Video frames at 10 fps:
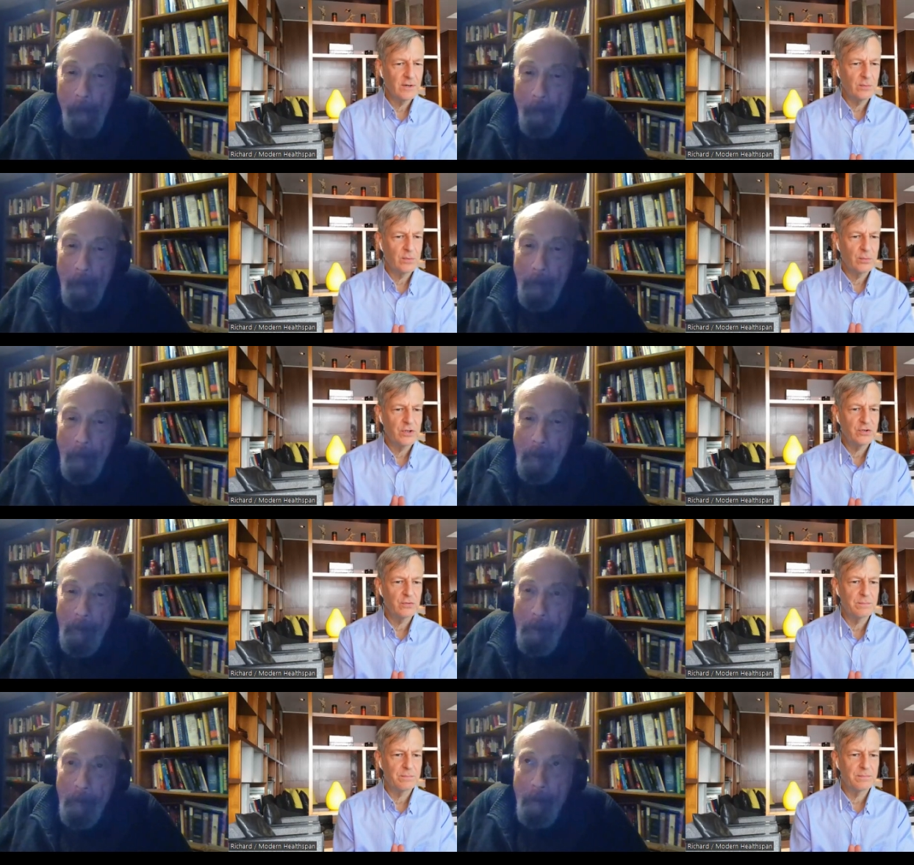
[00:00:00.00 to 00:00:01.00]
Speaker 1: Would
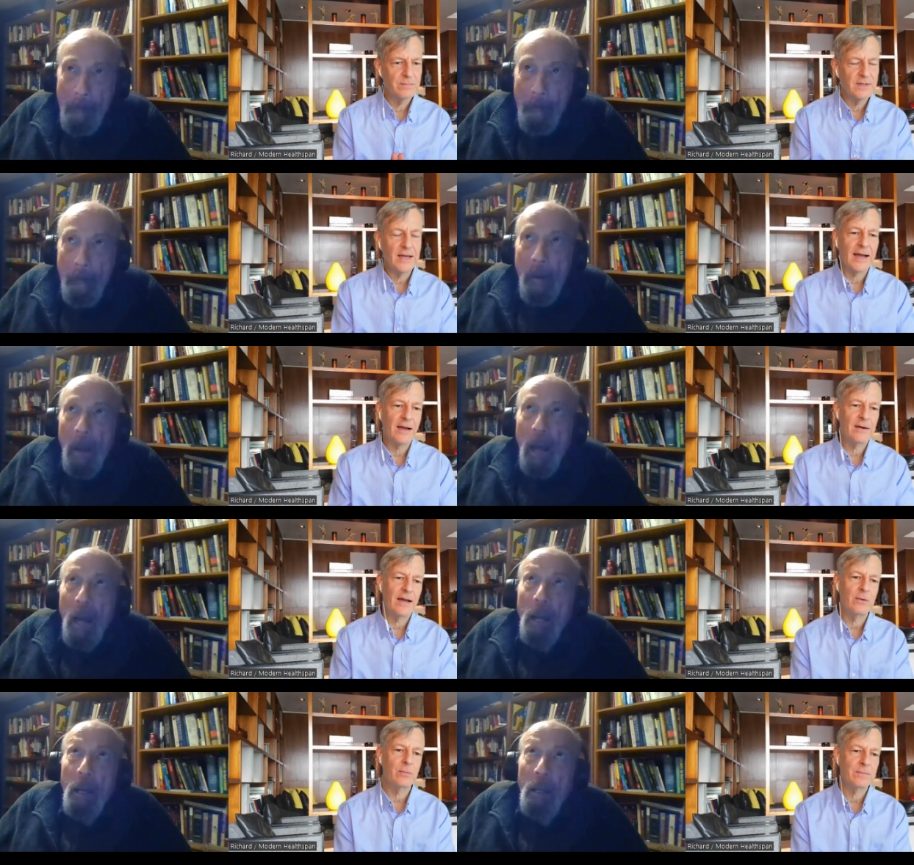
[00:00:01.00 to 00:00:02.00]
you, yeah, how,
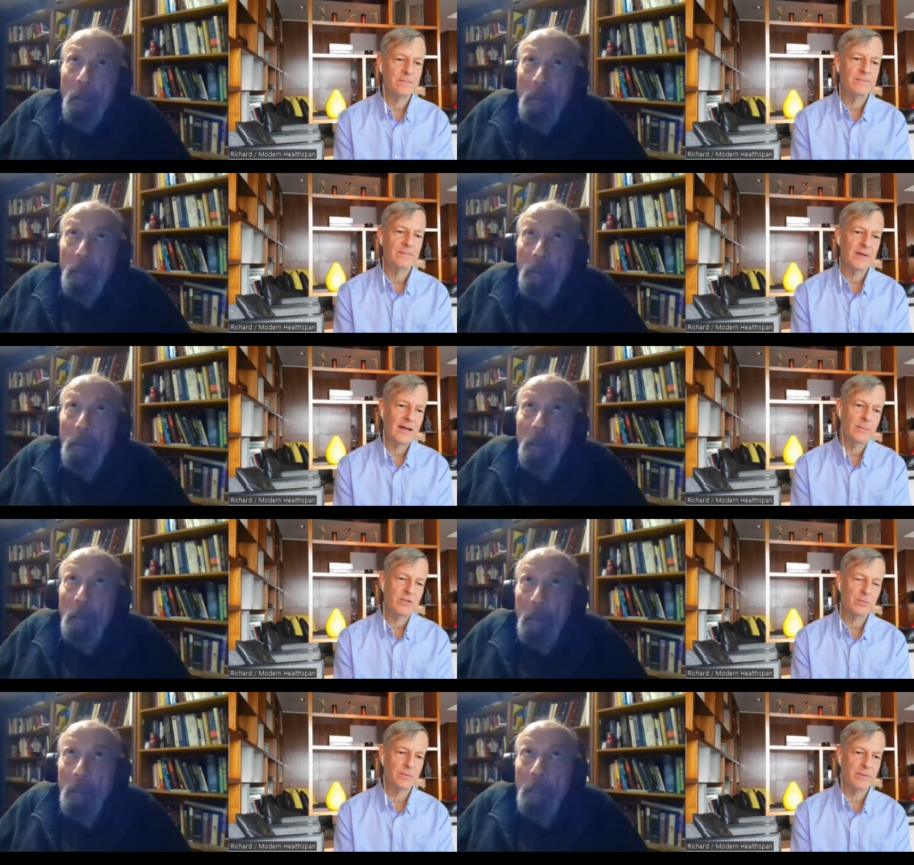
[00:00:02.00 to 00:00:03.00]
how, uh, how
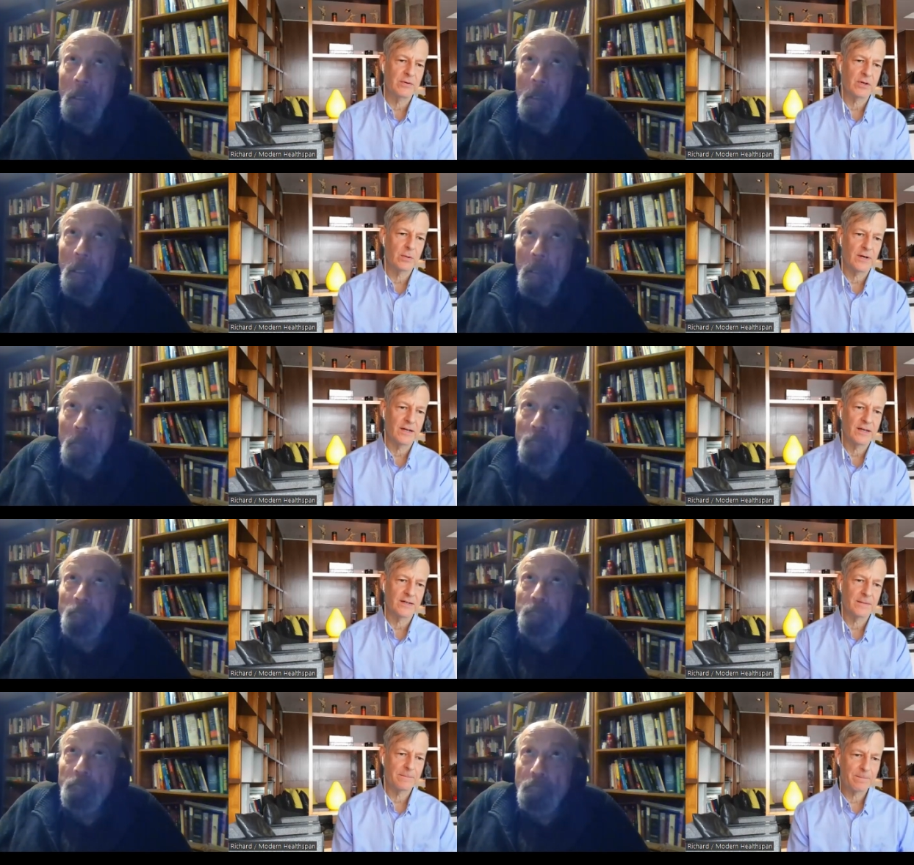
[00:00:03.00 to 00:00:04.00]
much would be required?
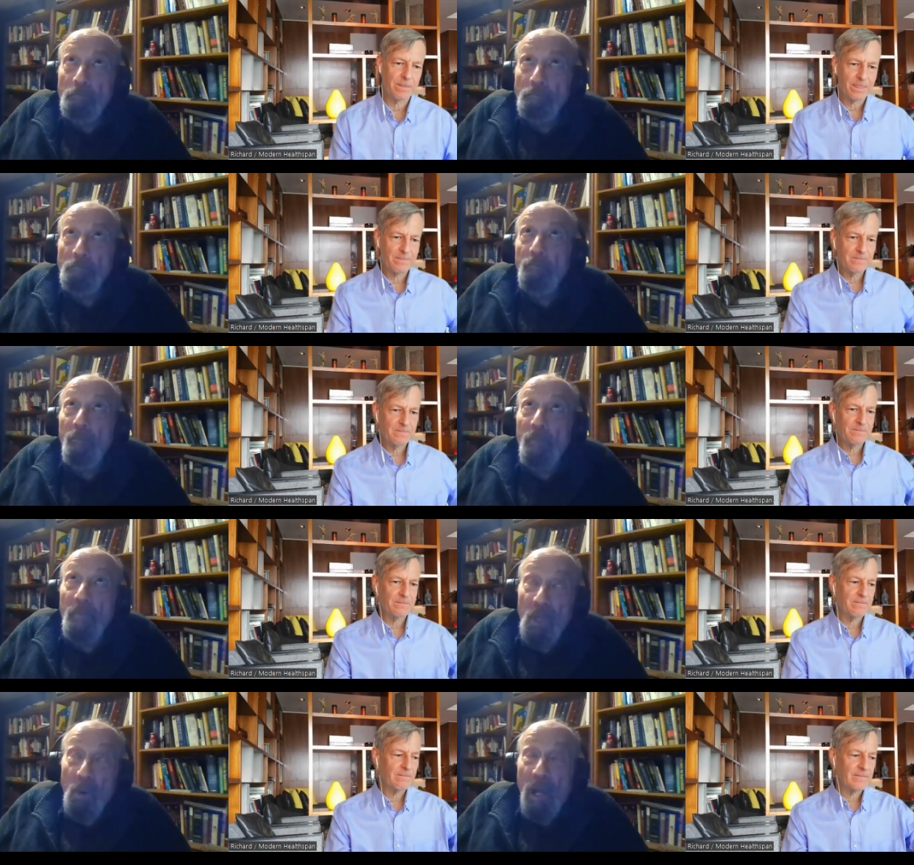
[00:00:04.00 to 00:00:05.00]

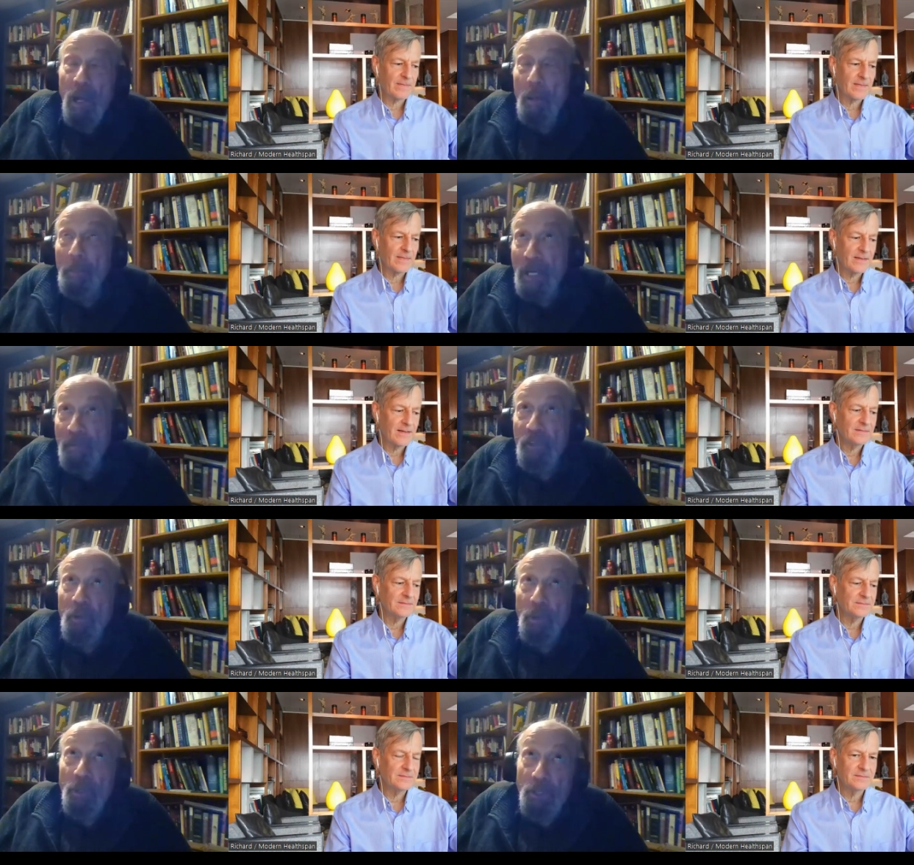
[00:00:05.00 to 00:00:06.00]
Speaker 2: Well, I mean, if you
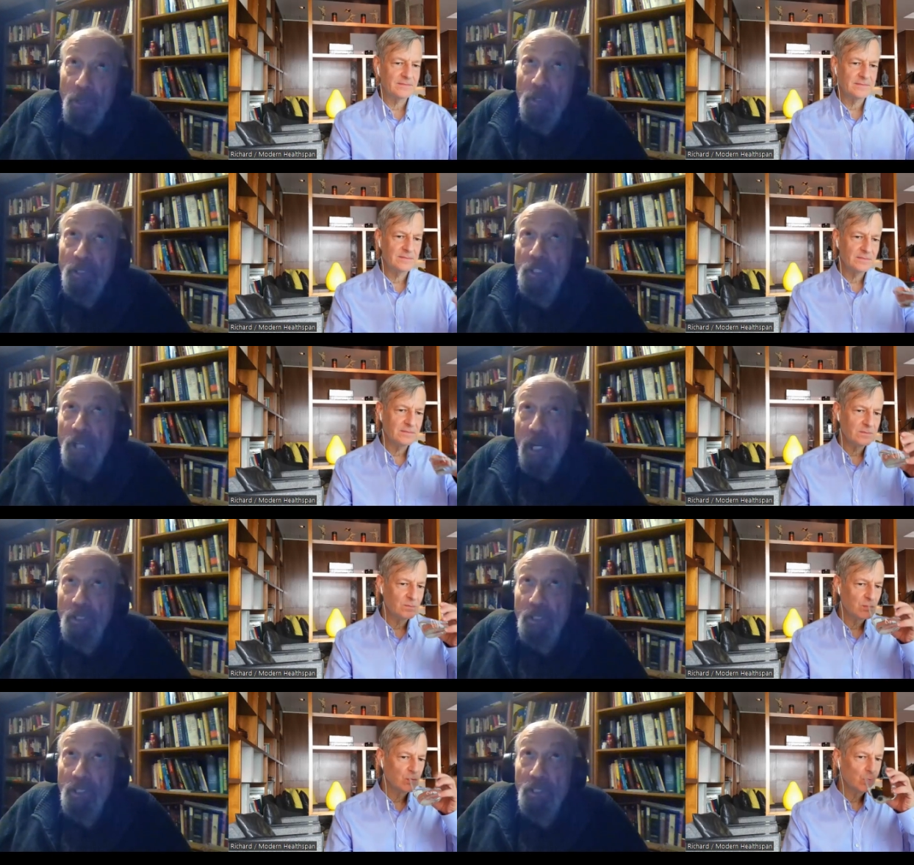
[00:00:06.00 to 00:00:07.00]
were to do
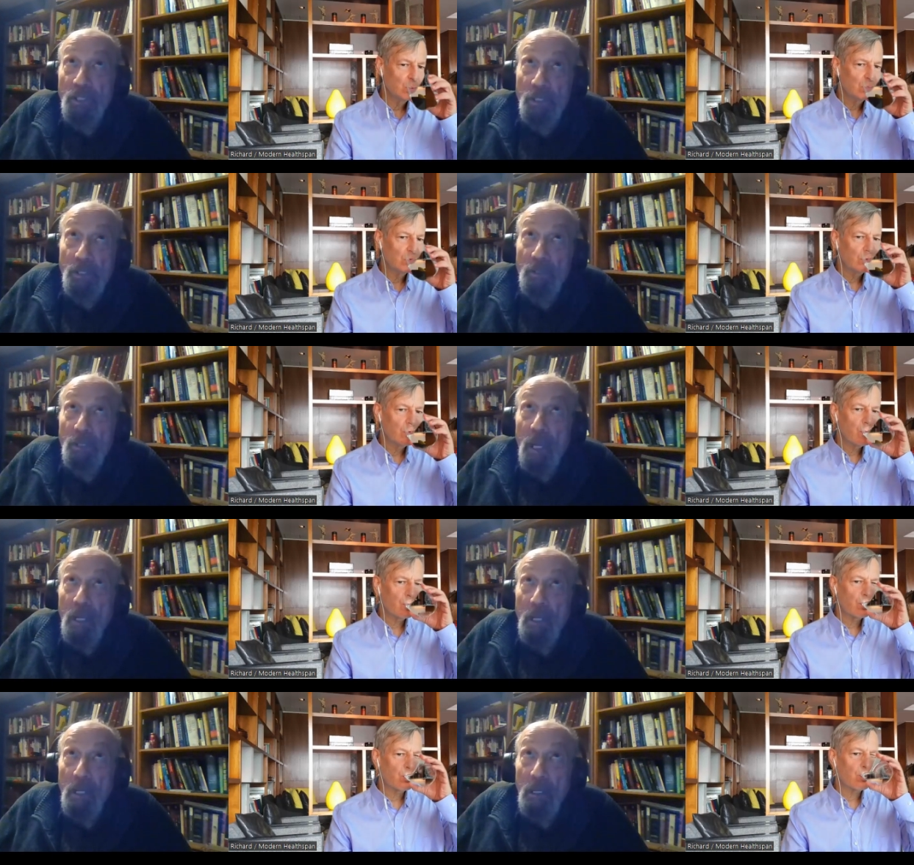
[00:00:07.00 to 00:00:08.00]
injections,
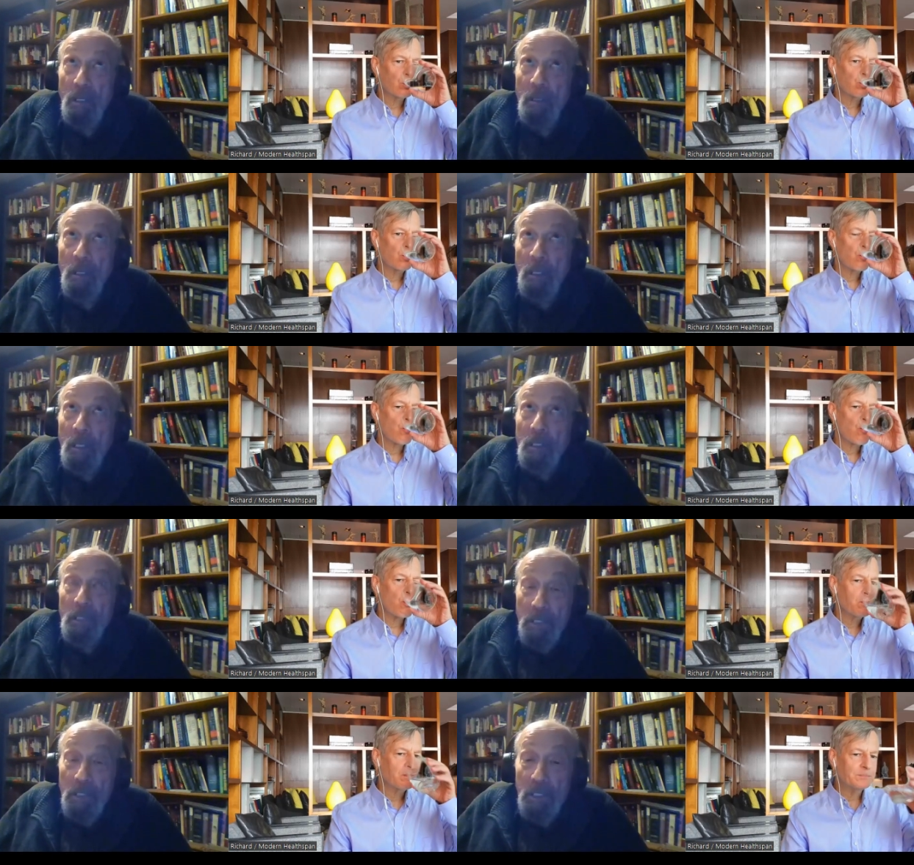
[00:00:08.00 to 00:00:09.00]
uh,
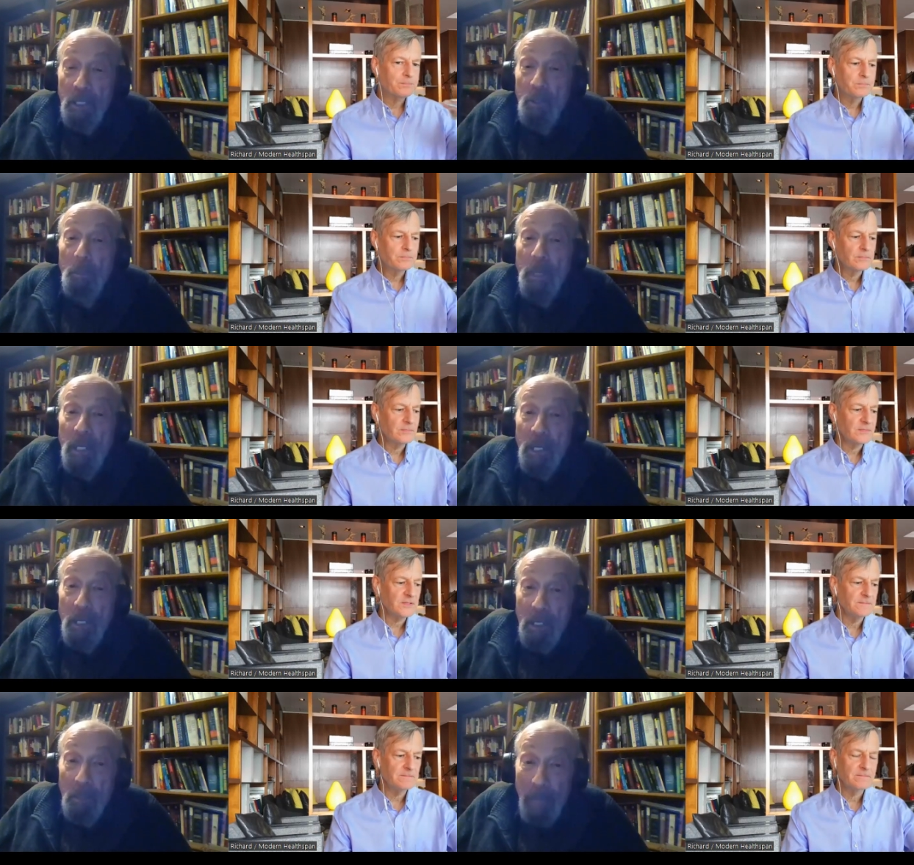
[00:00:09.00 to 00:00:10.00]
there would
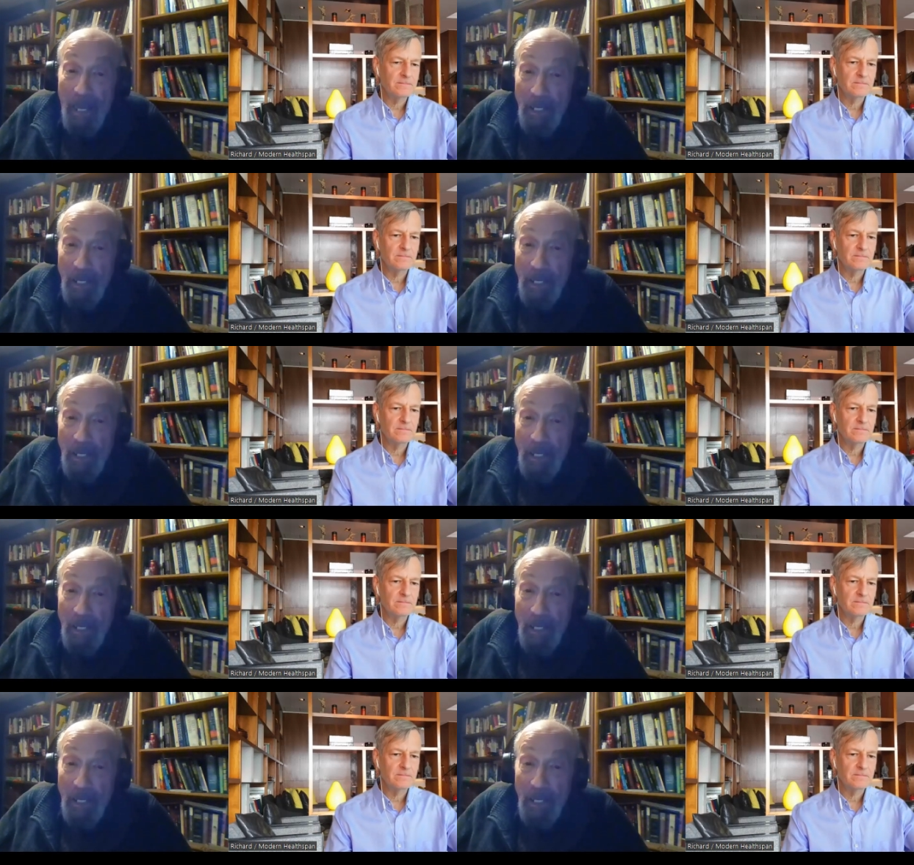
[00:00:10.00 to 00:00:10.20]
be many